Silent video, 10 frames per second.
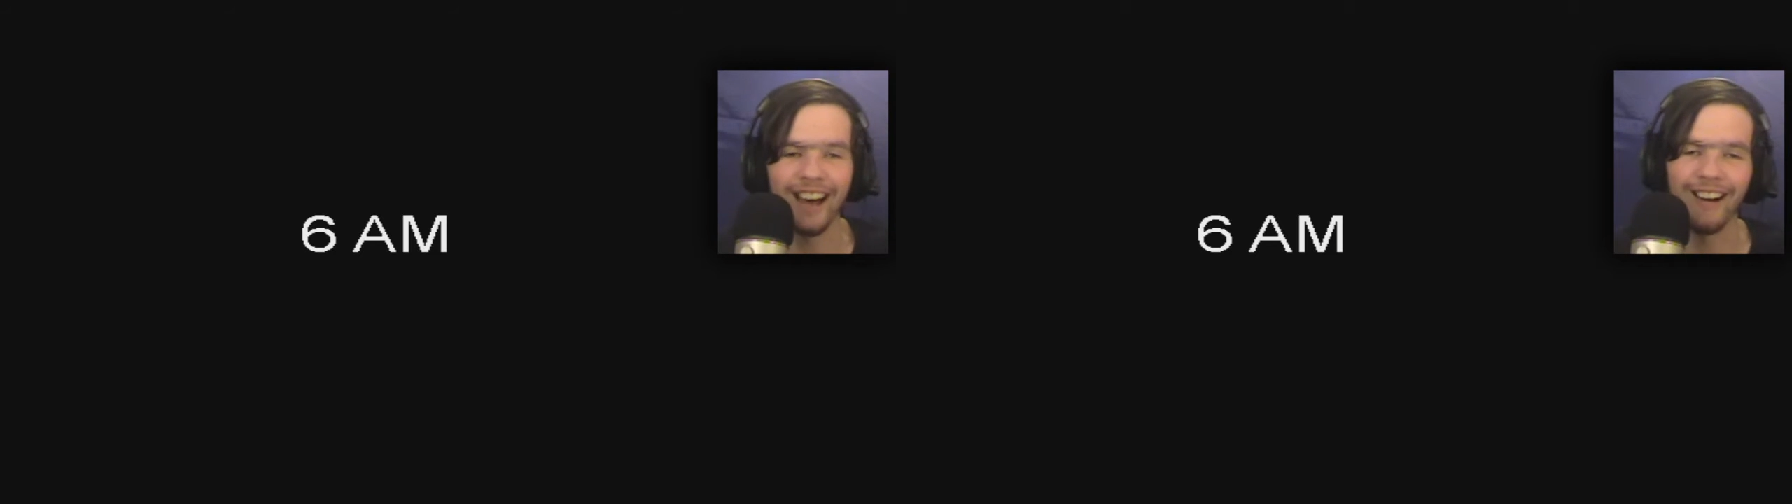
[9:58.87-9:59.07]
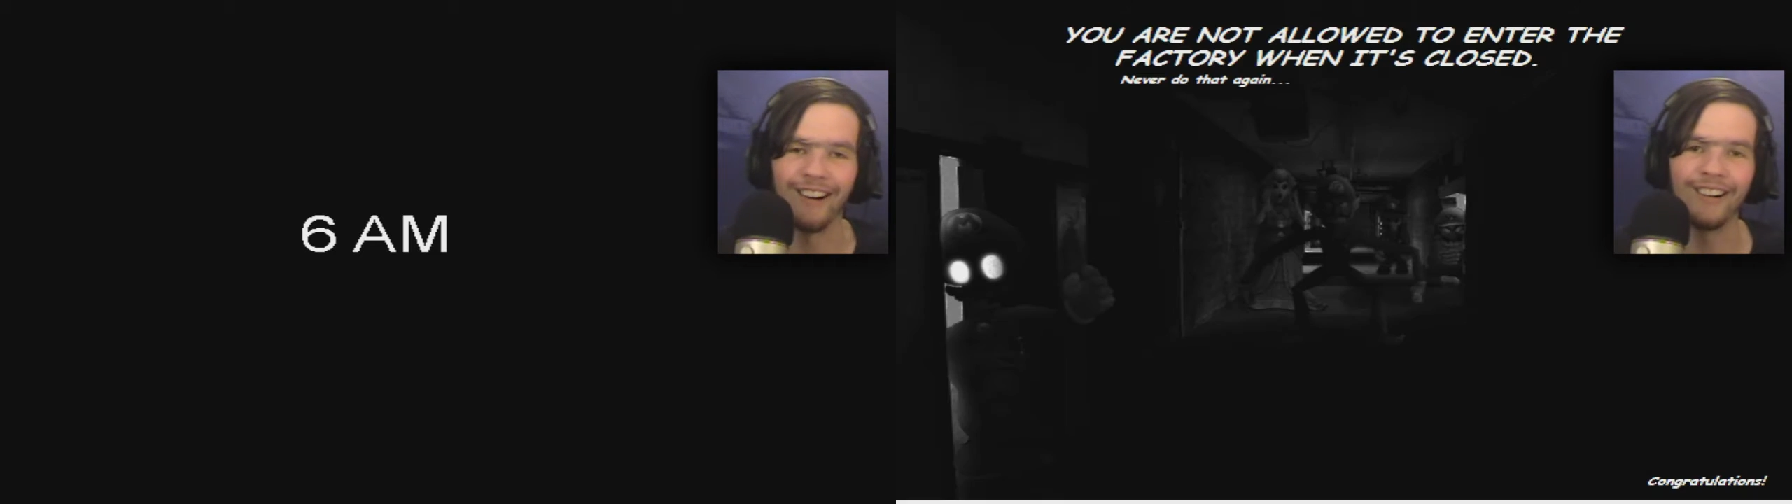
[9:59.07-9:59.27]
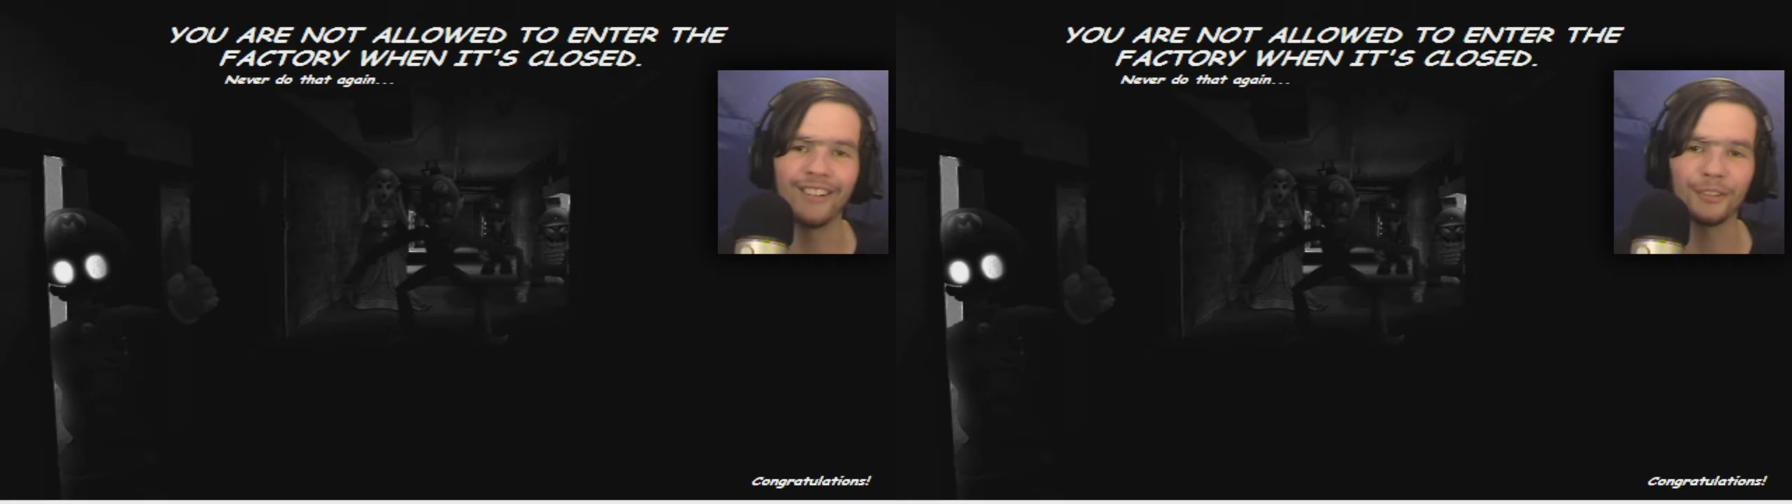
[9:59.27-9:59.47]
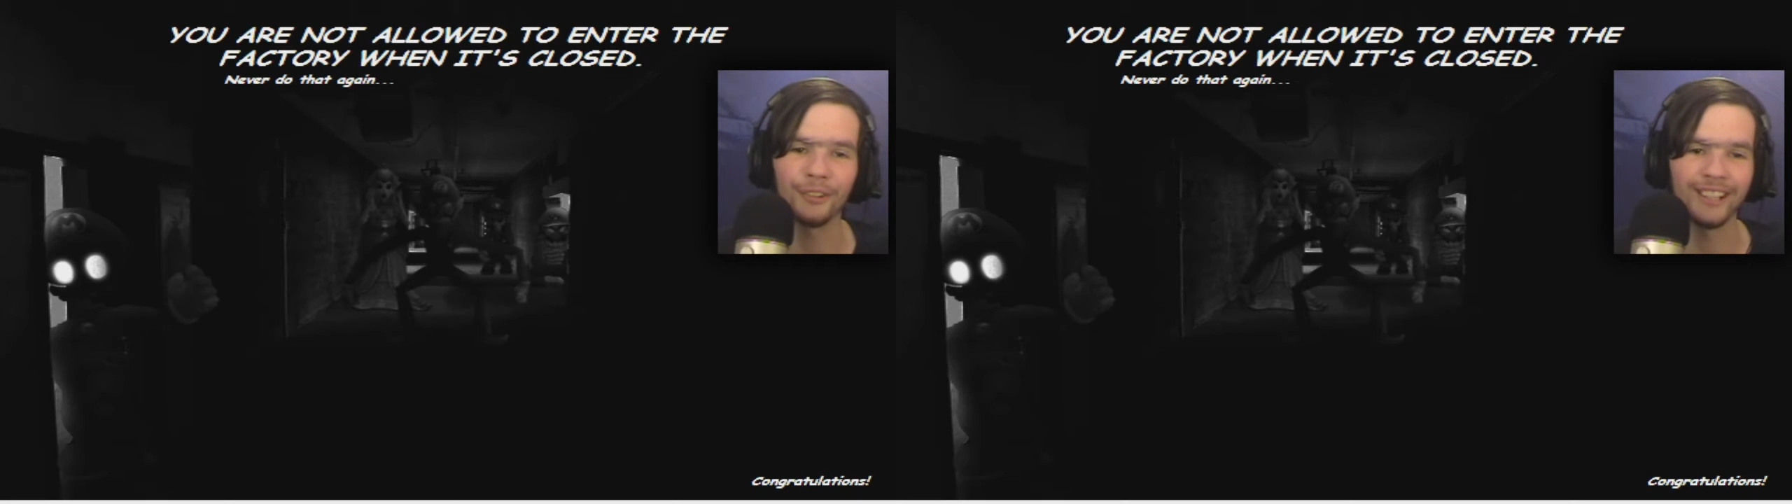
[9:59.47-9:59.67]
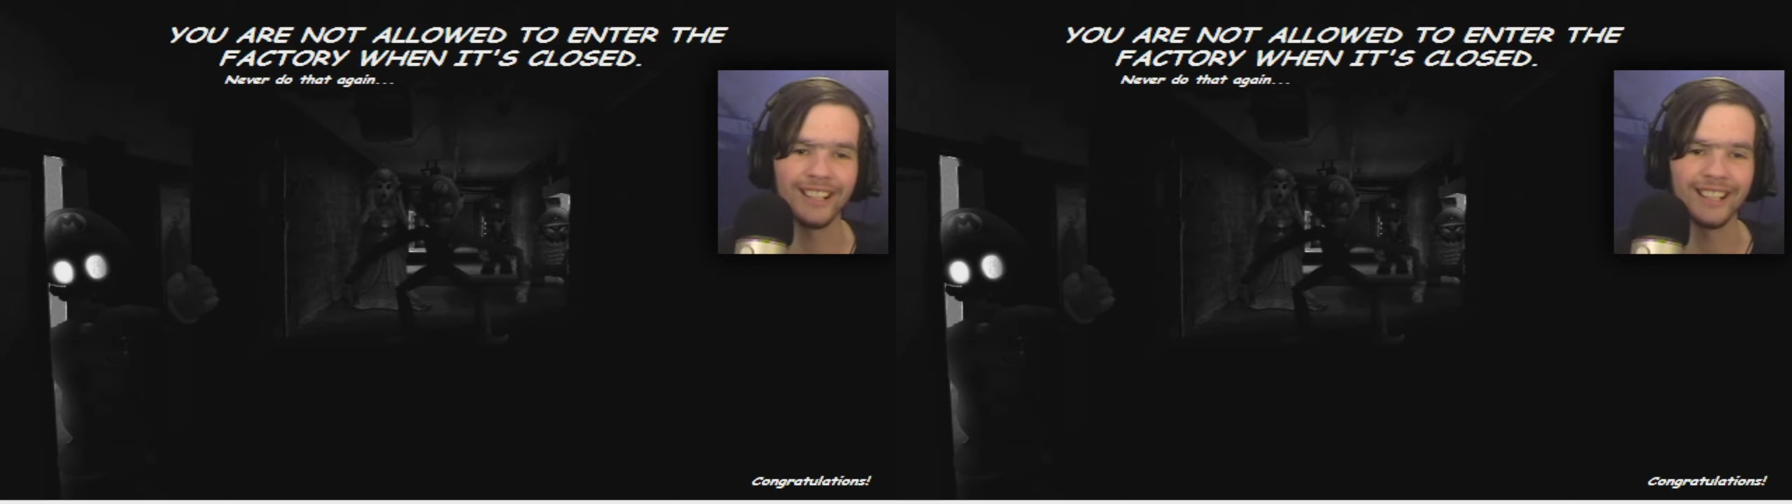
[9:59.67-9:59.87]
hard
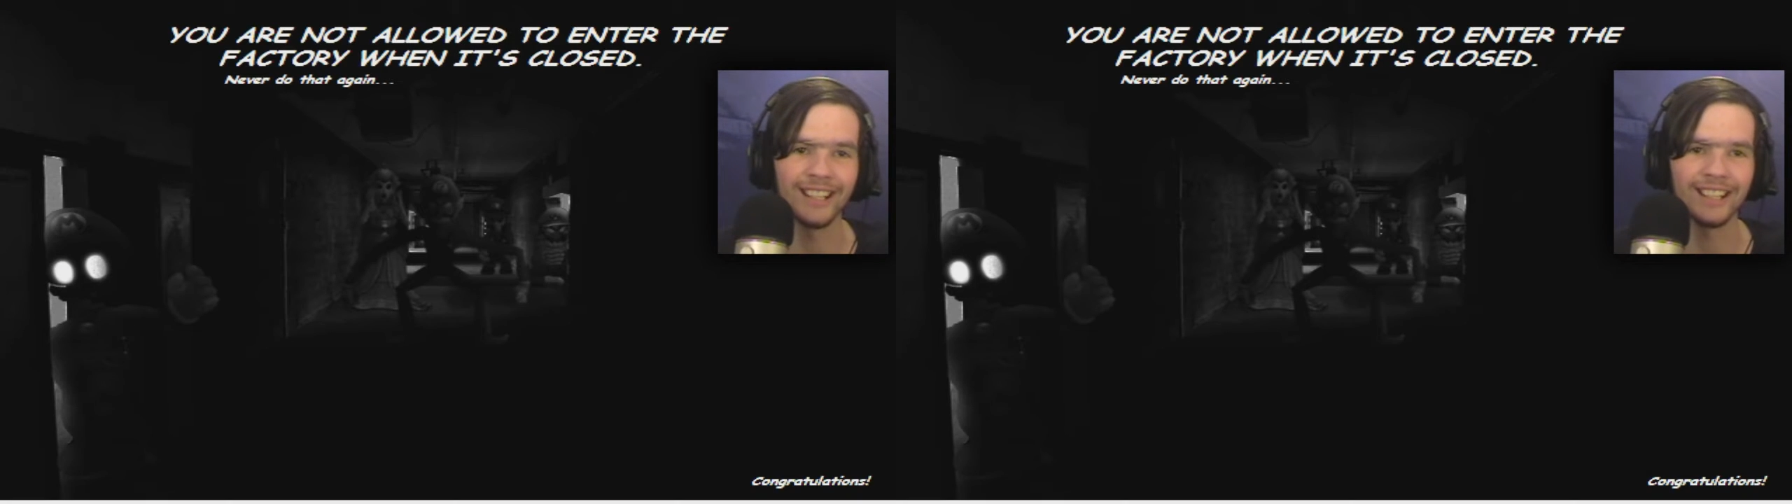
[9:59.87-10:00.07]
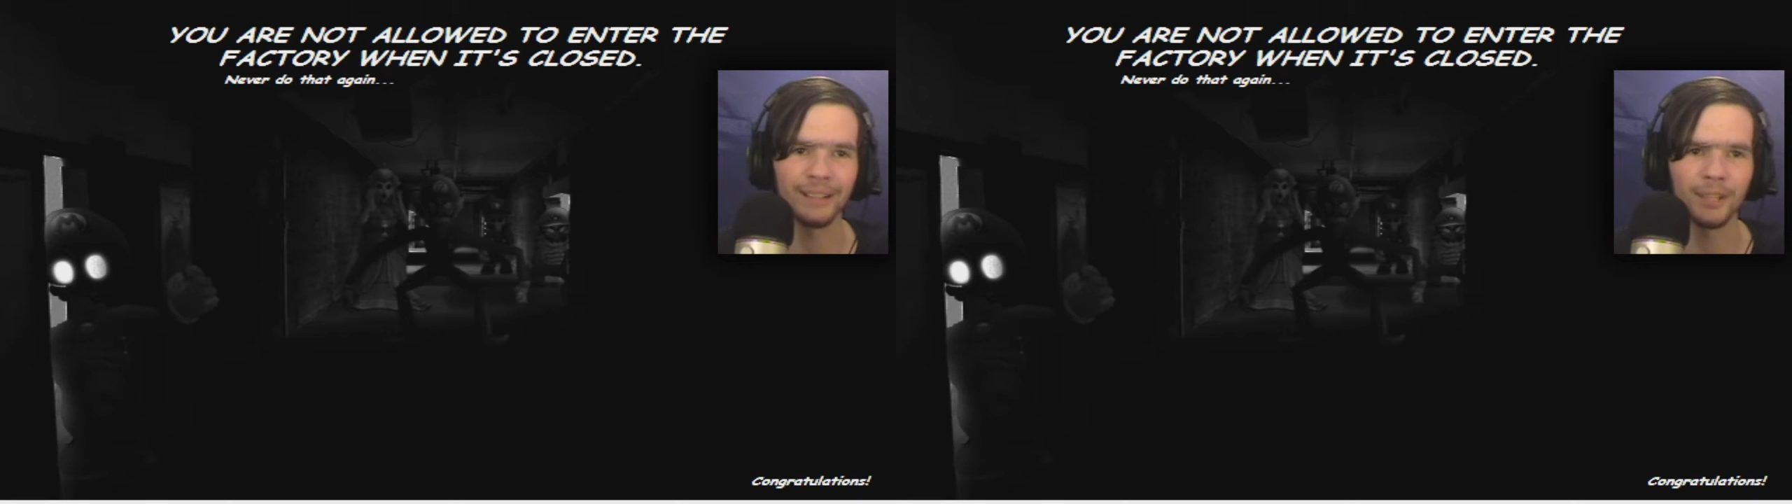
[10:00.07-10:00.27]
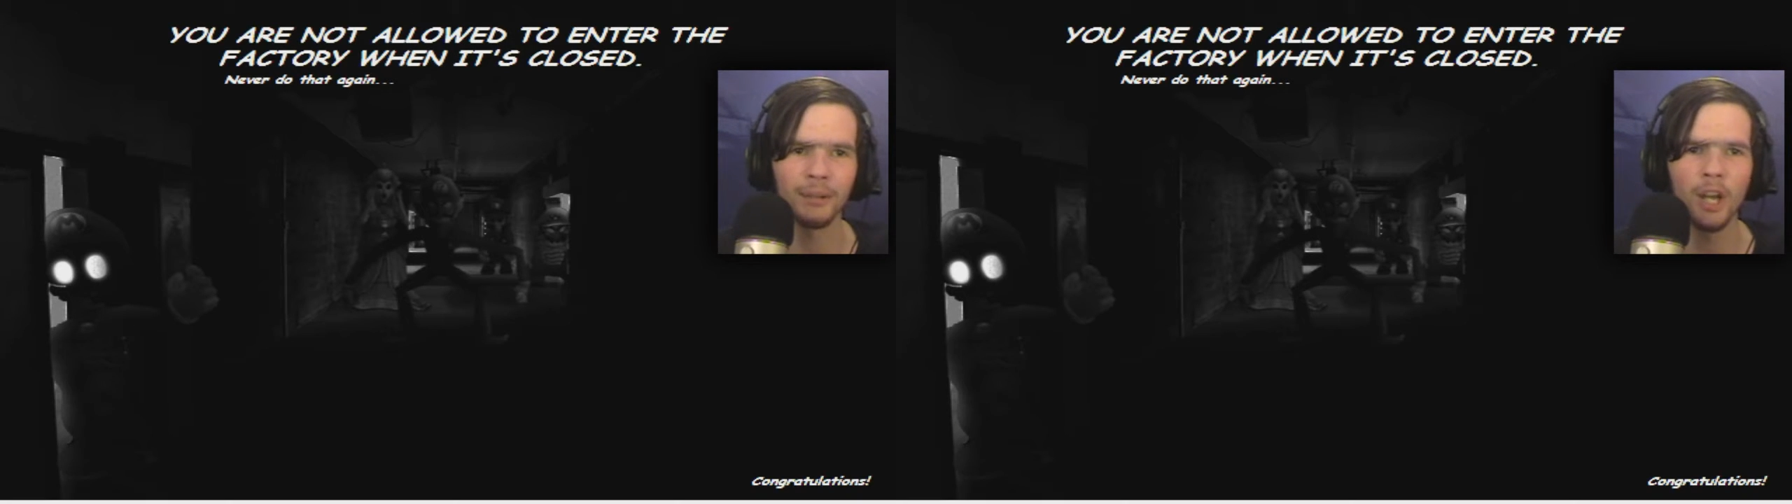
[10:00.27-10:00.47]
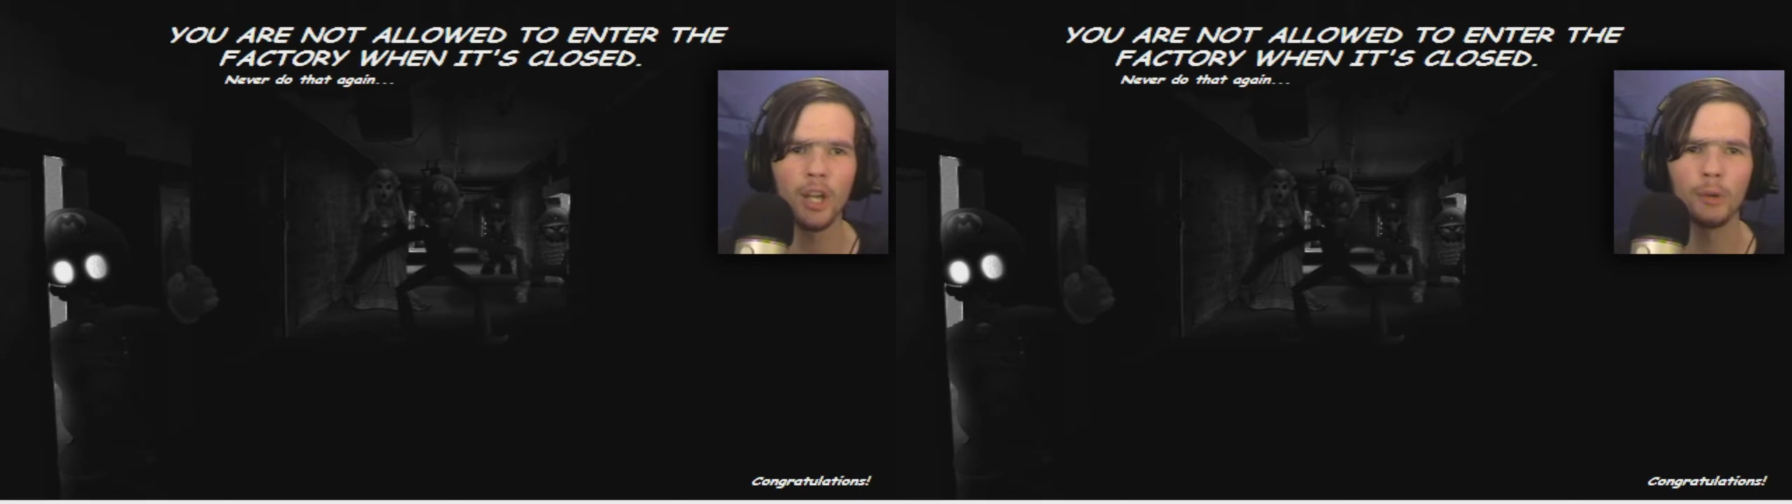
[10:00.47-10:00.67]
or easy at the same time.